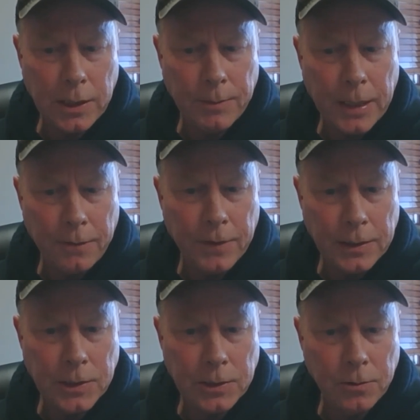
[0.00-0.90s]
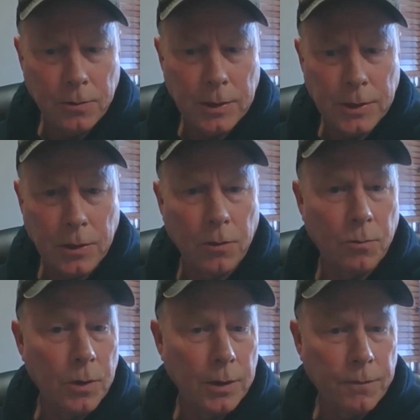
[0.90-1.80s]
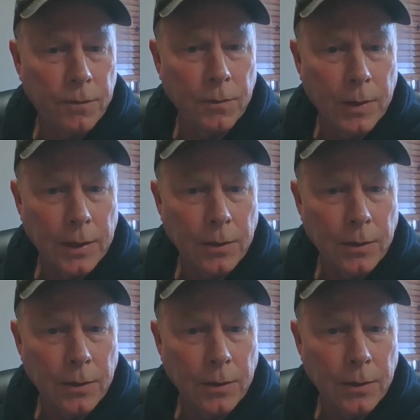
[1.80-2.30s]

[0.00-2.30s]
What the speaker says: coming out of vet school is go to work for one